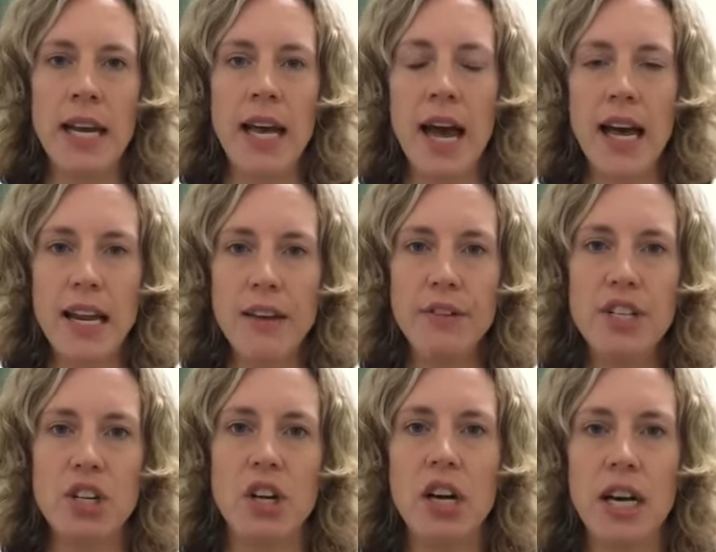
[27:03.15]
And every
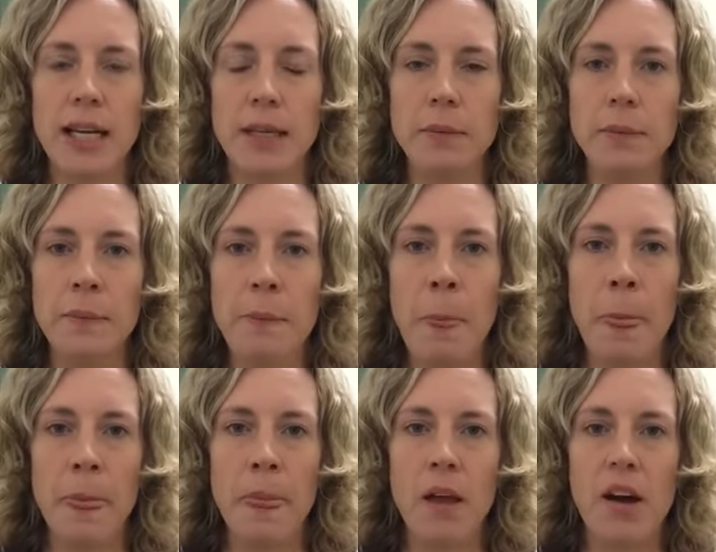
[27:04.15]
time
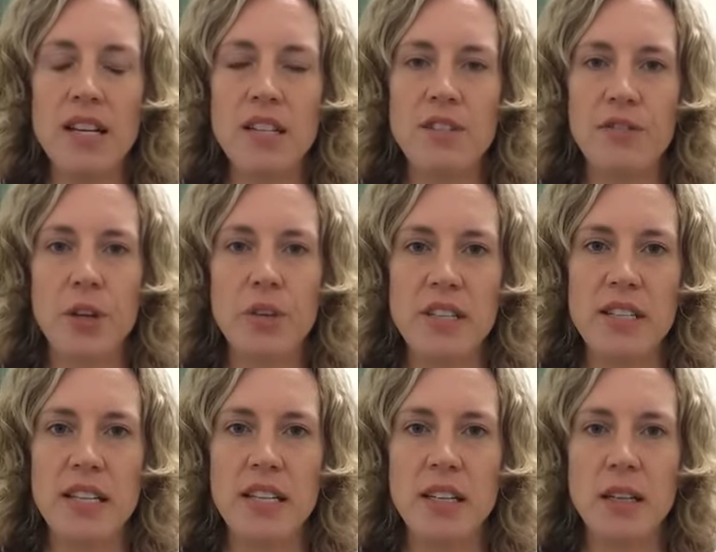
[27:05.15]
I just felt this
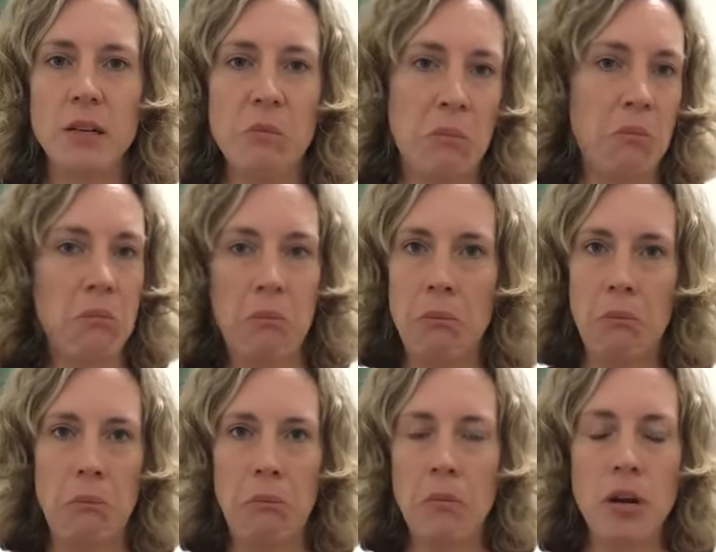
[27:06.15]
inner,
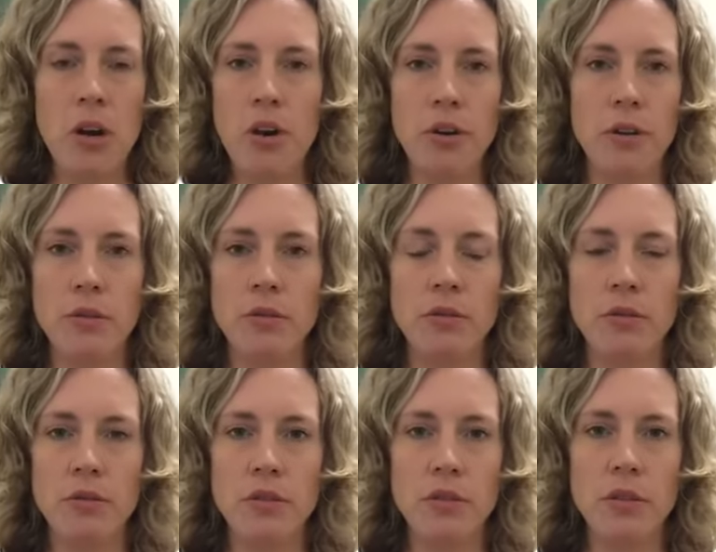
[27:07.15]
no,
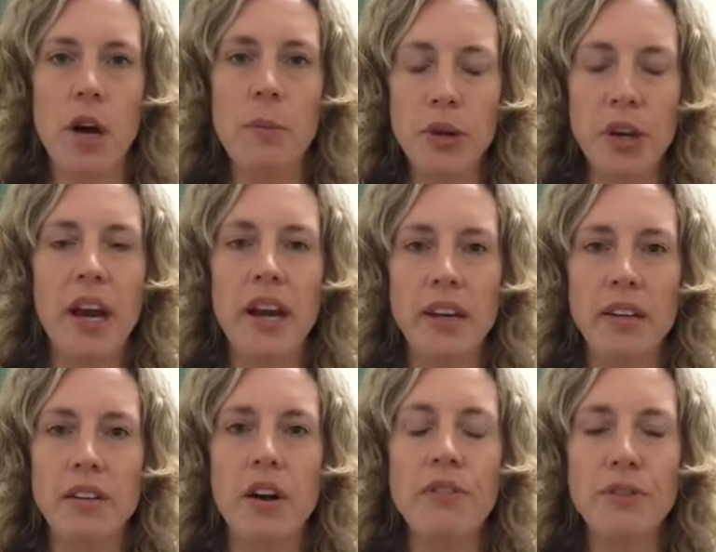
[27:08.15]
I'm okay.
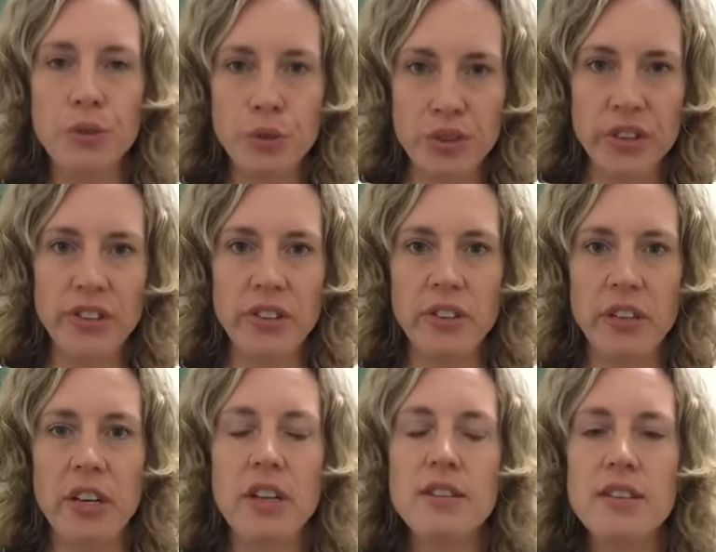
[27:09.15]
I feel good.
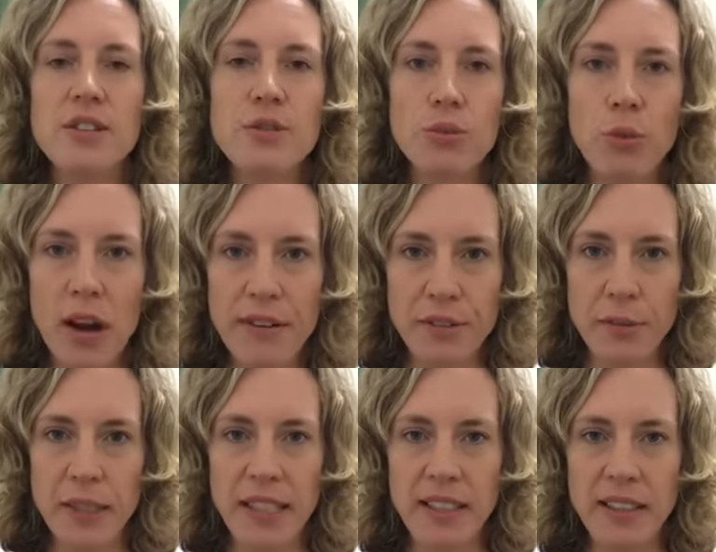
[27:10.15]
This is right for
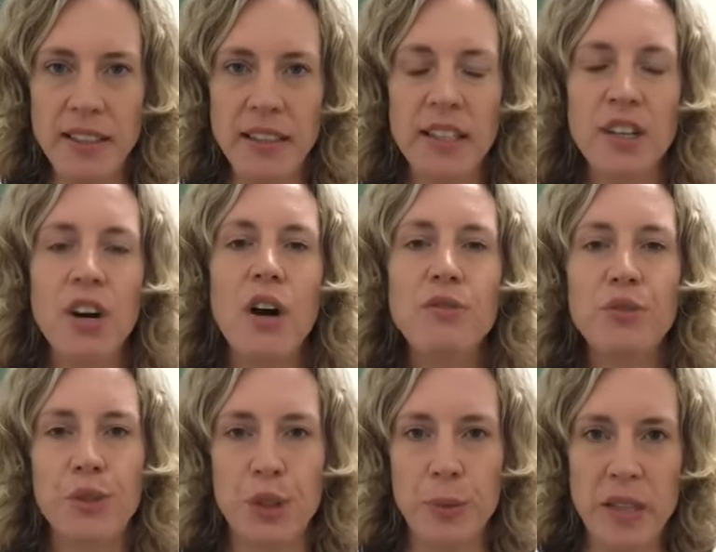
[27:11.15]
me. I'm
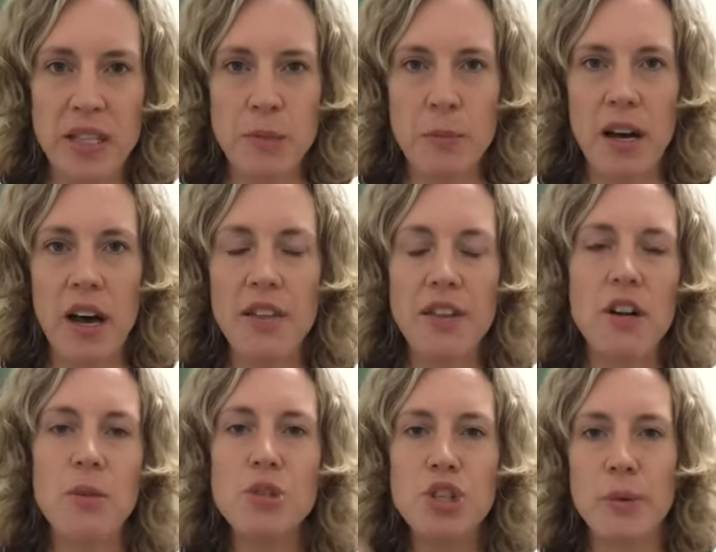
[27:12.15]
following this path and I'm
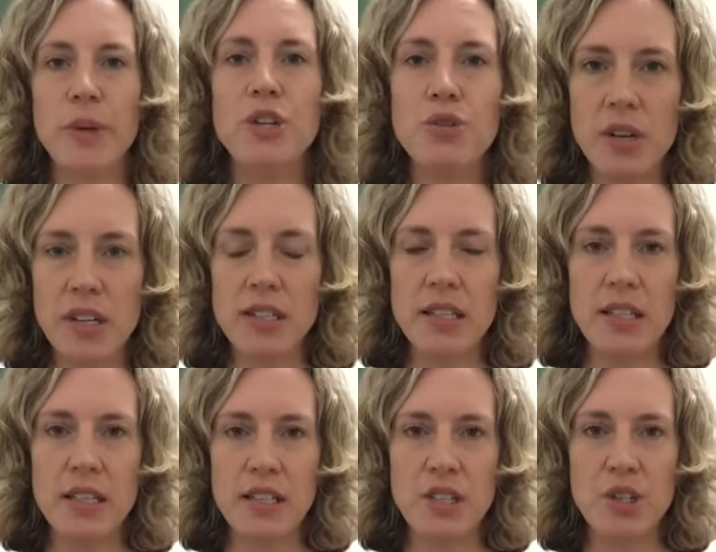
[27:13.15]
showing trust in
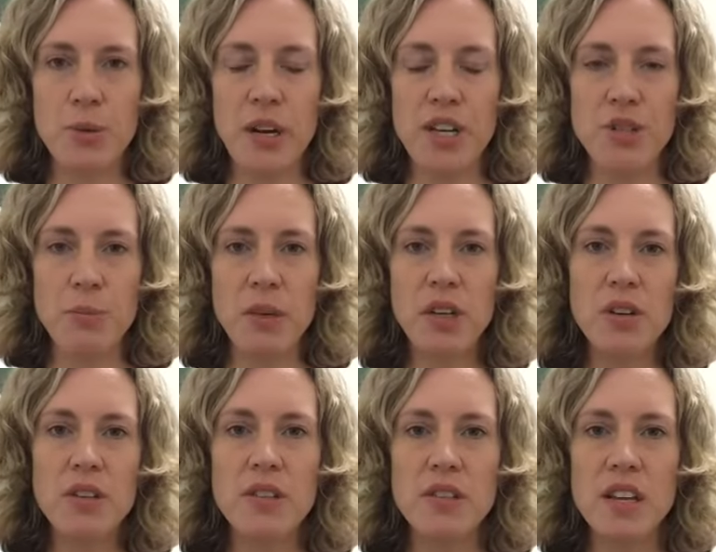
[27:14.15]
this situation
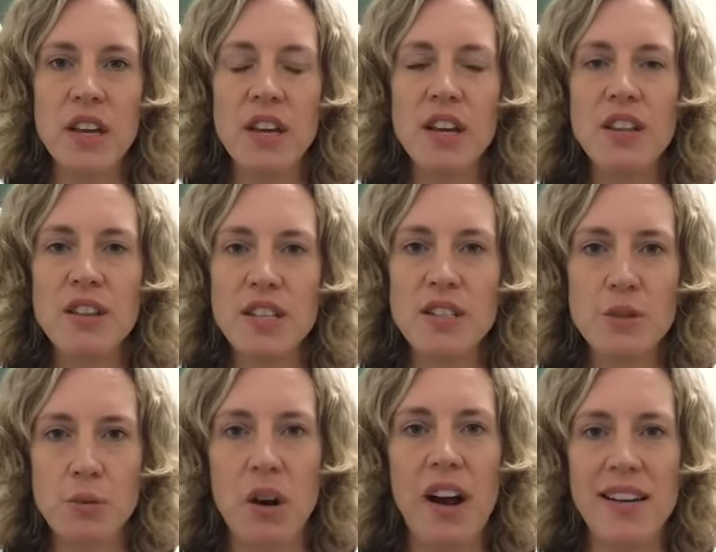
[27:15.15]
because this is
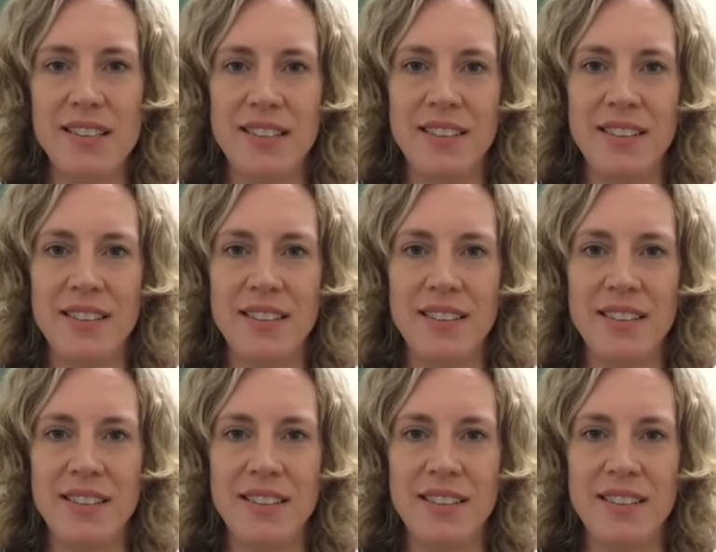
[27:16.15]
right.